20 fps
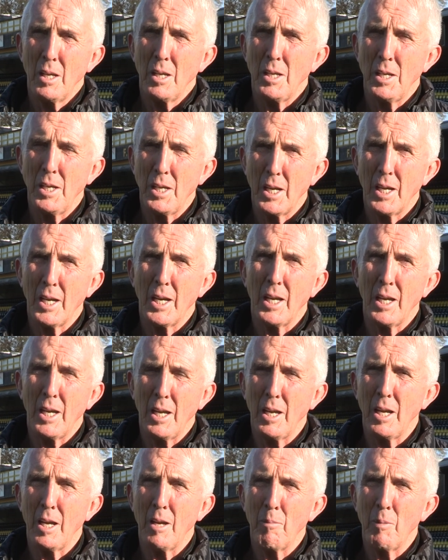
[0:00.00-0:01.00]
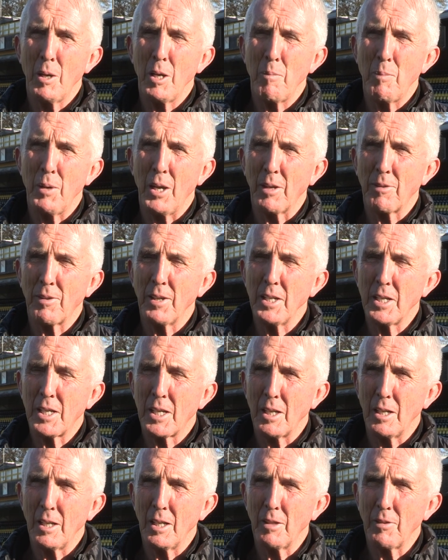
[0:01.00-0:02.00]
Yeah, it, it might be. I think
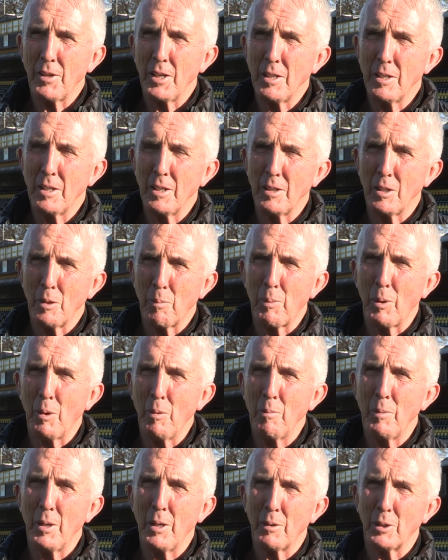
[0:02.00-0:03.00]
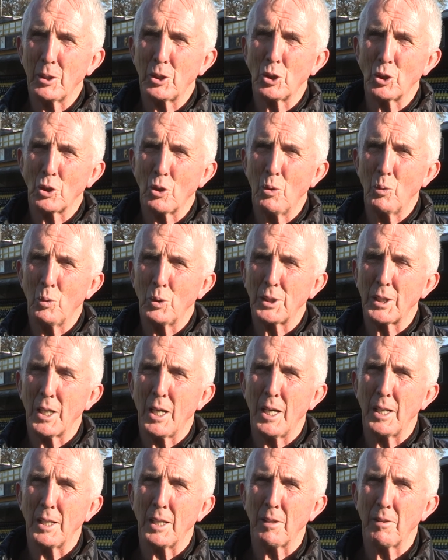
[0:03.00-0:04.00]
I think that the problem Ellis has always
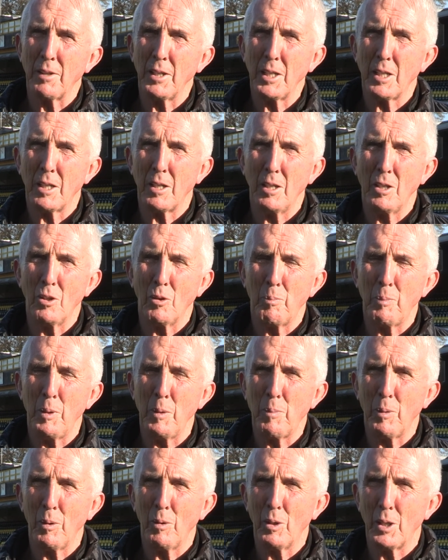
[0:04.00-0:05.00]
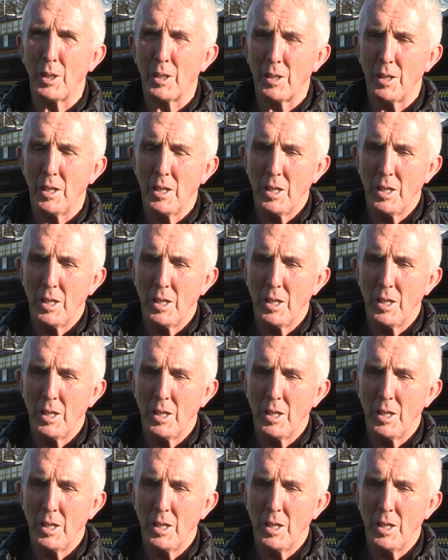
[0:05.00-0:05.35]
had. I think you know people are.